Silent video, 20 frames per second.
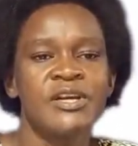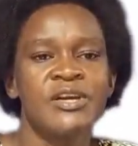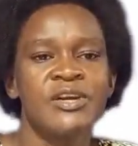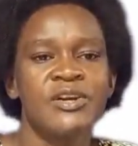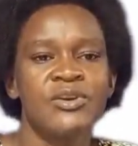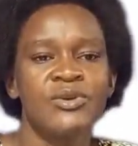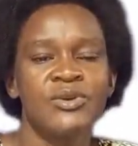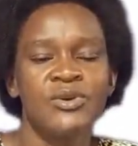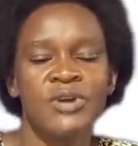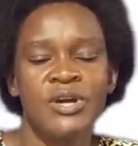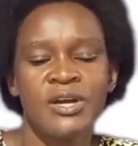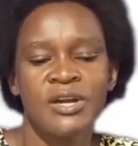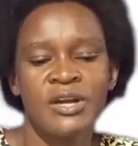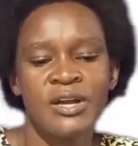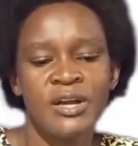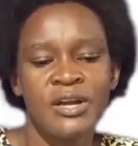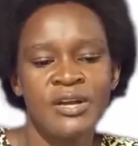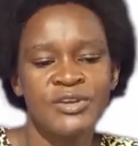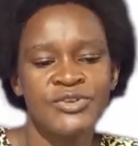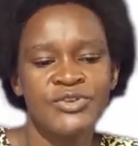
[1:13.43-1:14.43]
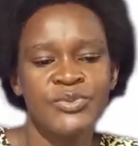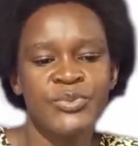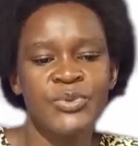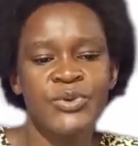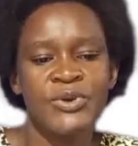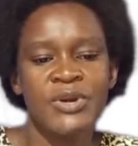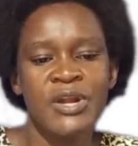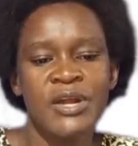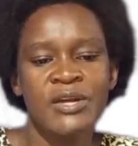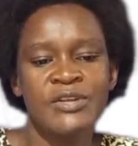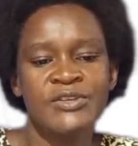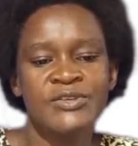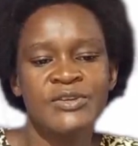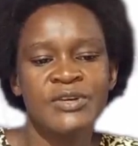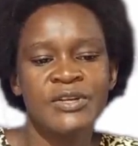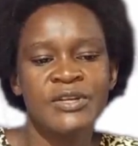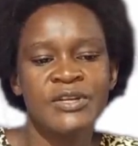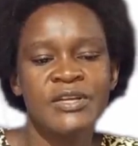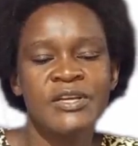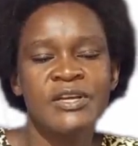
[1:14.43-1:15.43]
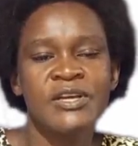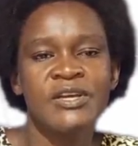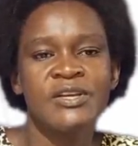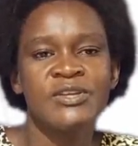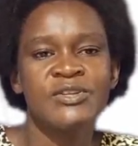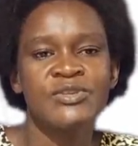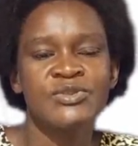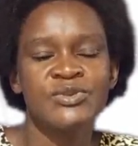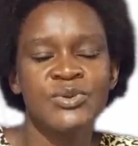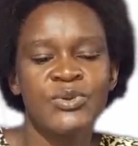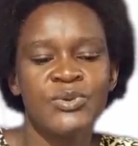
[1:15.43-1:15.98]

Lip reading: agricultural production. So